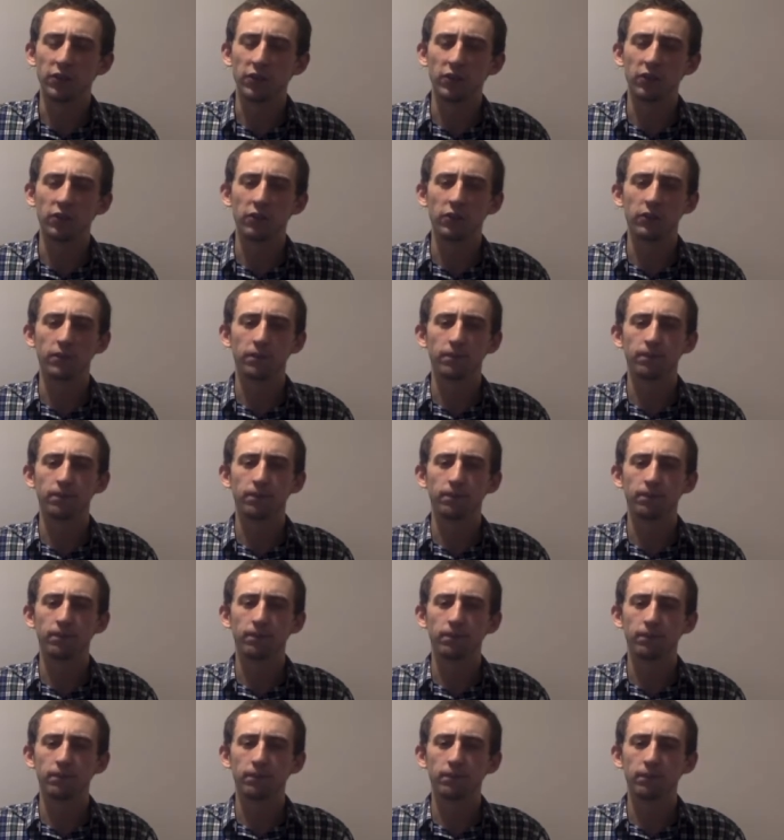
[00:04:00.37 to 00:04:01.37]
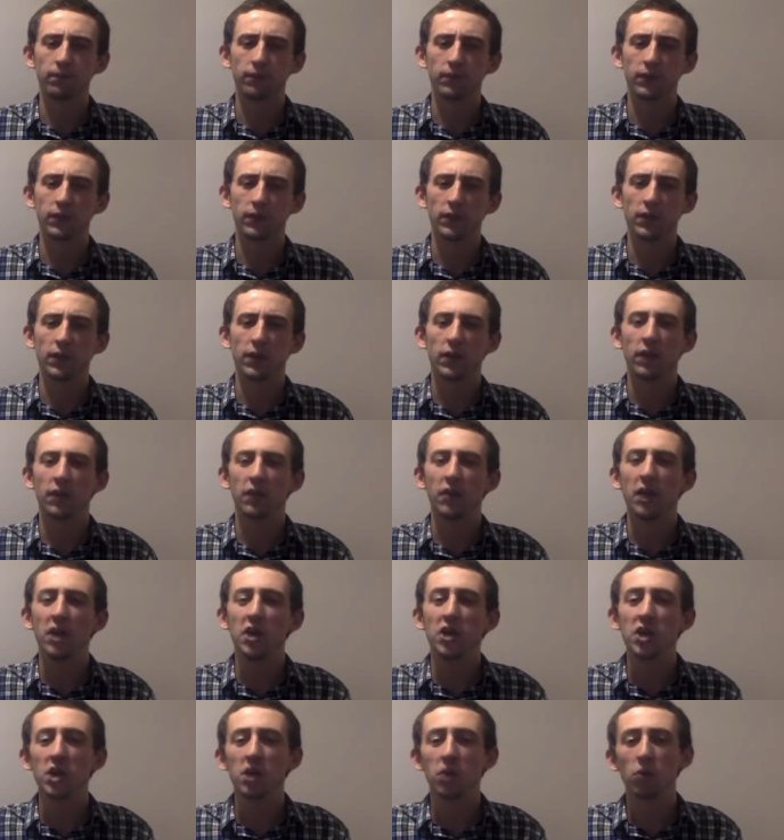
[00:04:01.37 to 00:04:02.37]
this
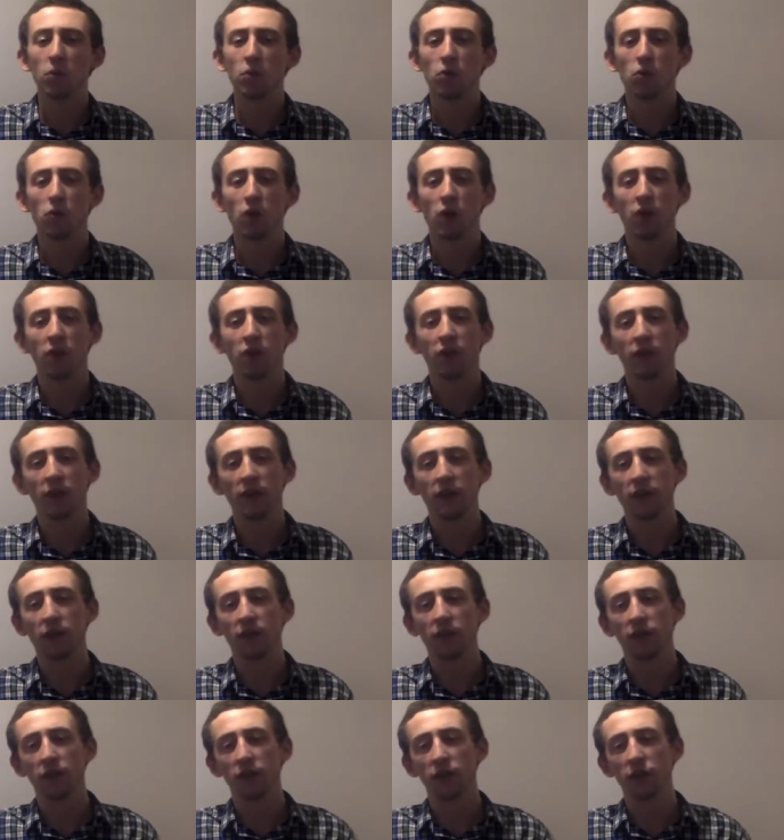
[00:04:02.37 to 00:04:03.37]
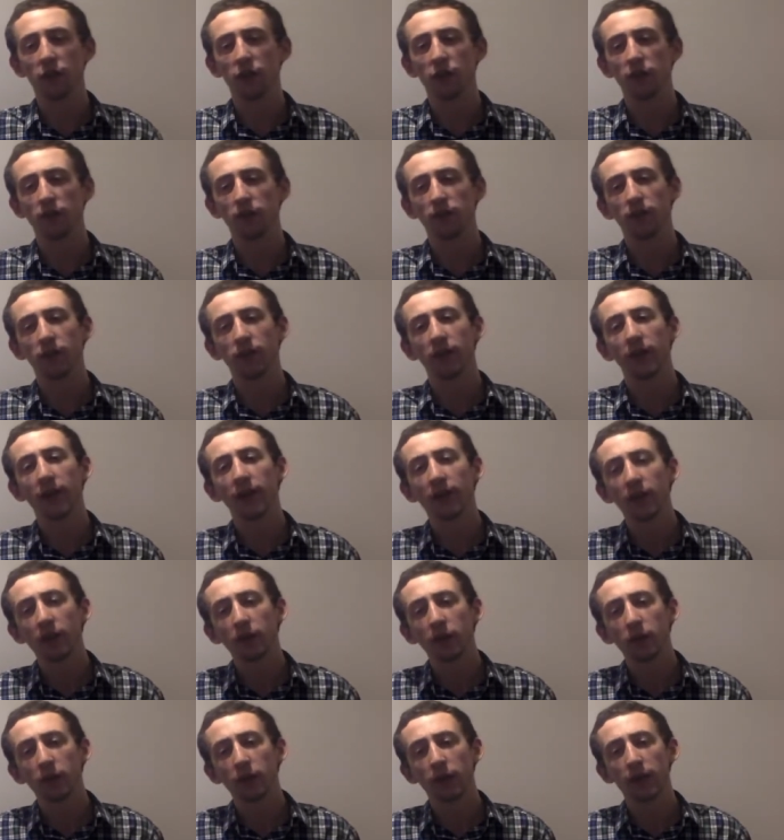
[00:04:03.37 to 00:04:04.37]
Nation will rise against nation,
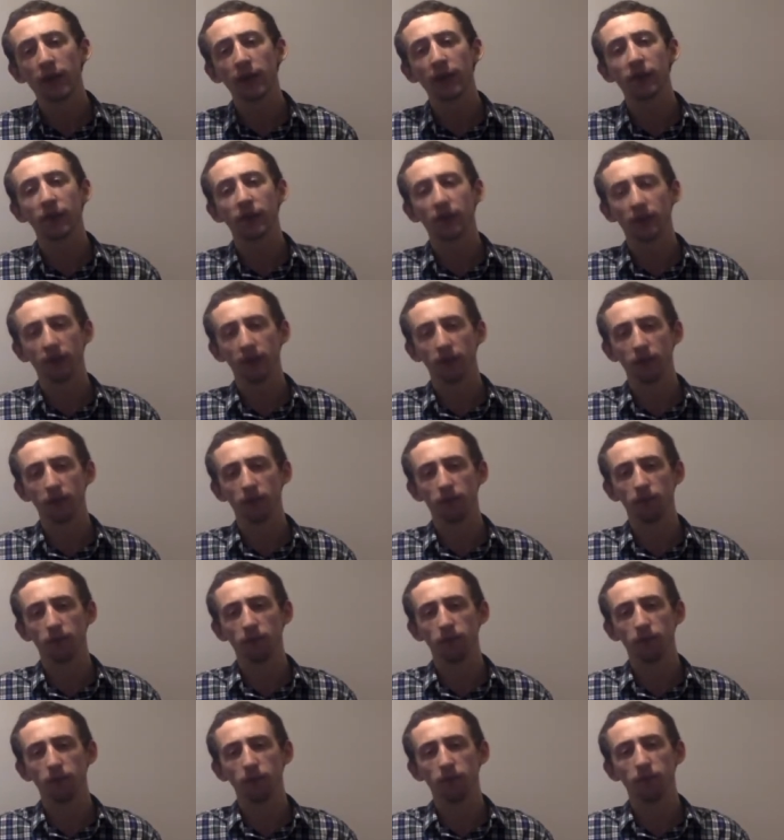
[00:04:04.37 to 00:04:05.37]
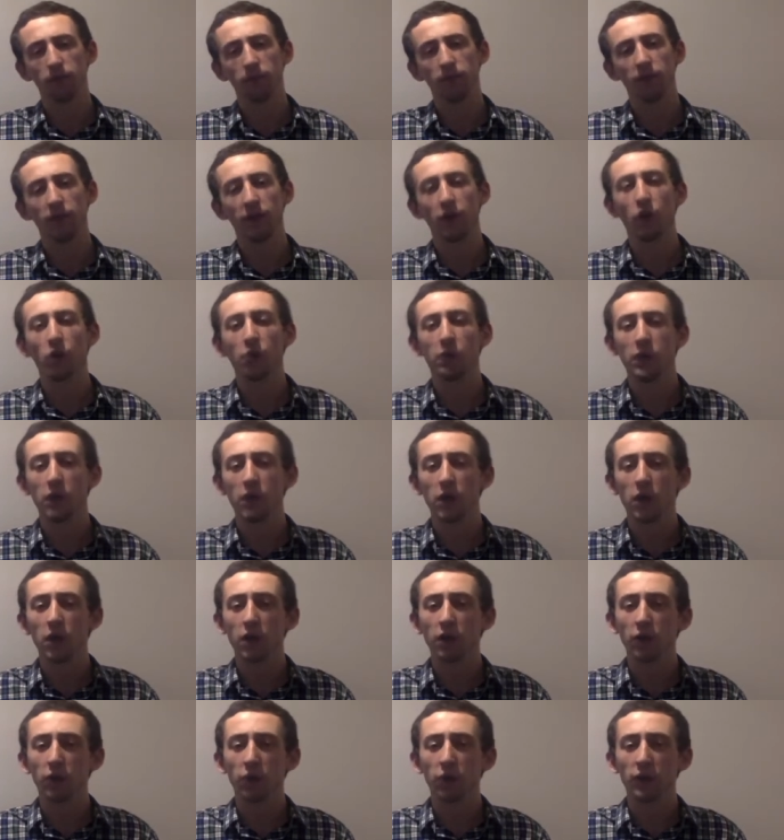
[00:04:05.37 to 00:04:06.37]
kingdom against kingdom. There will be
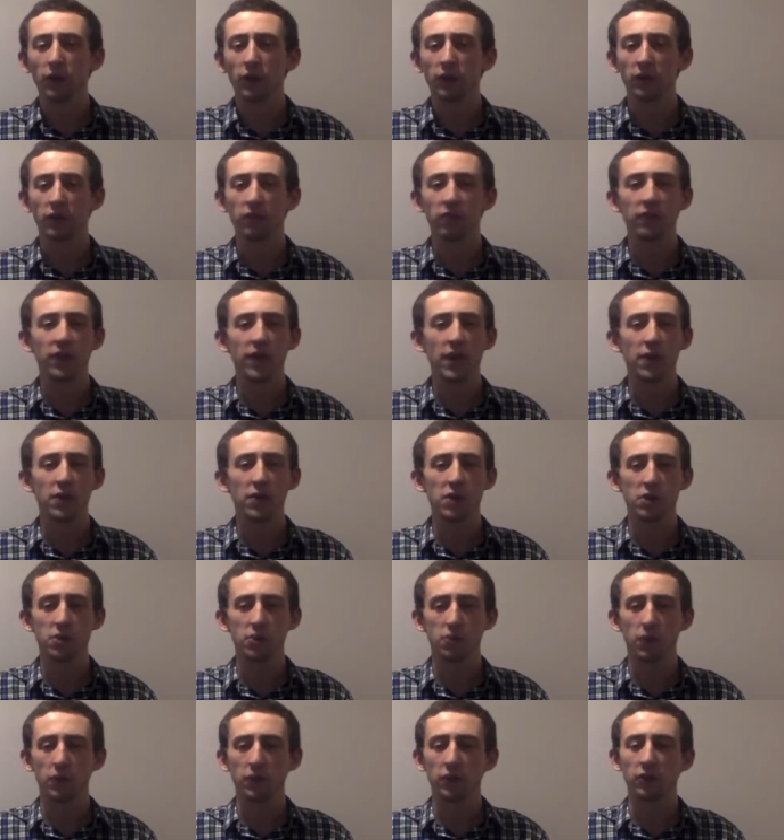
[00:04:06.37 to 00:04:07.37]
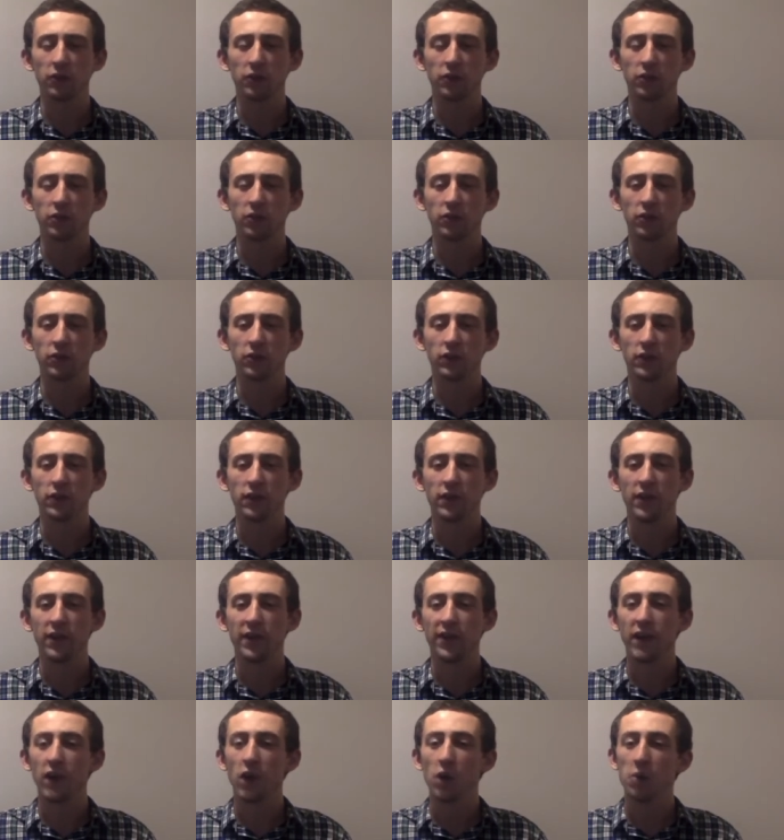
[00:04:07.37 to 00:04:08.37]
earthquakes in various places,
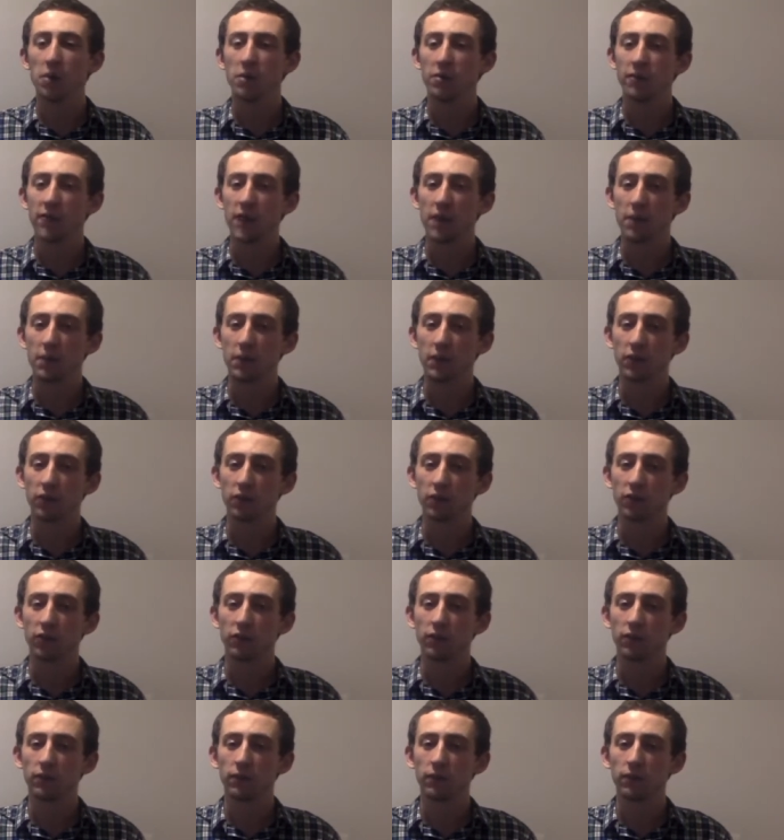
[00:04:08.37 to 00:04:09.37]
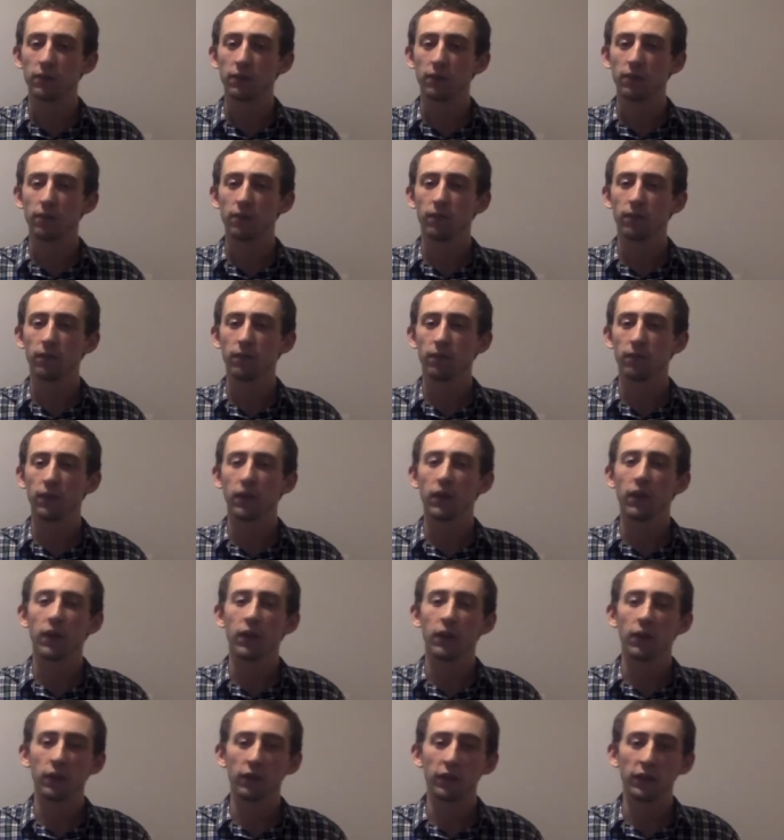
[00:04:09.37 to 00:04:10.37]
there will be famines.
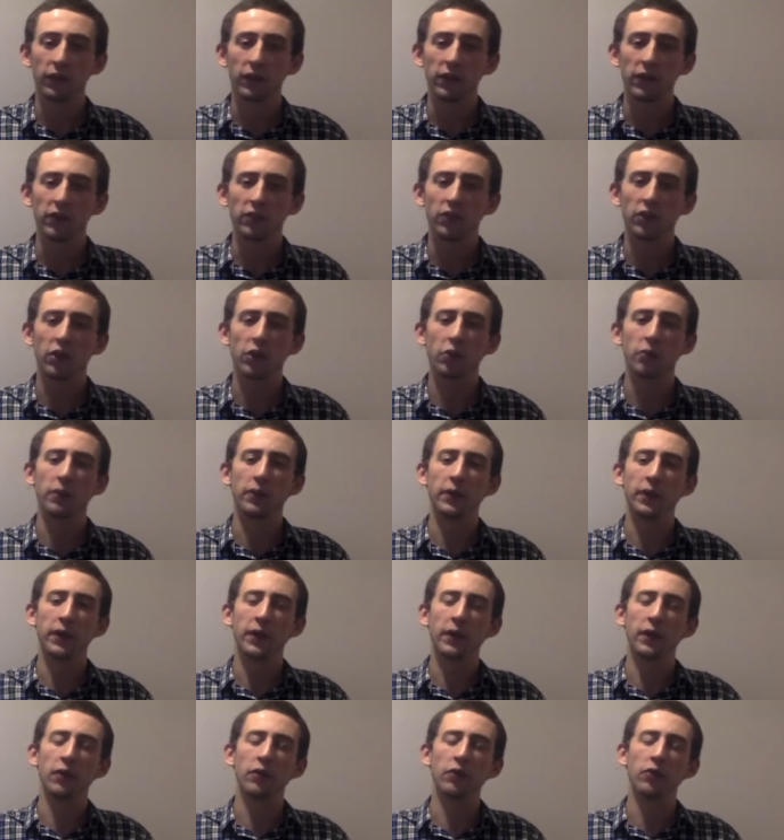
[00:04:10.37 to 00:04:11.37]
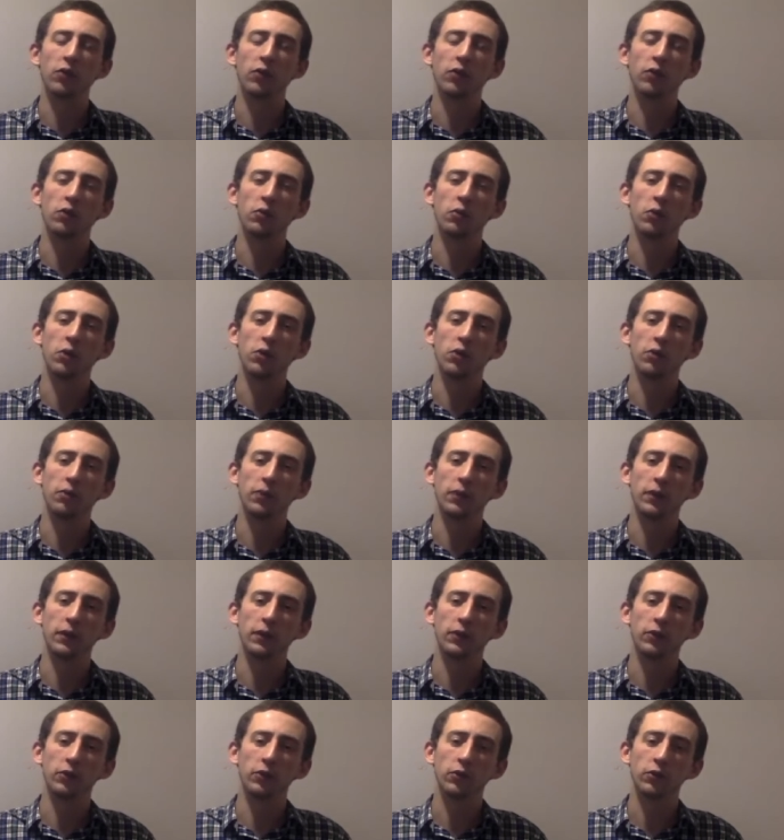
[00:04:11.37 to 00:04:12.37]
These are the beginnings of the birth
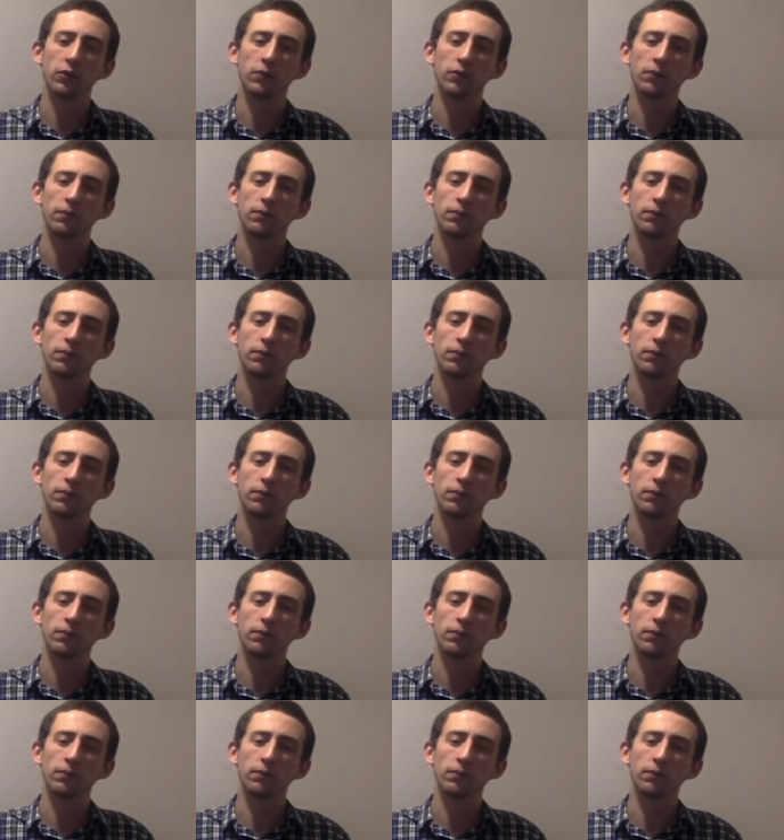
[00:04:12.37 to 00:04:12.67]
pains.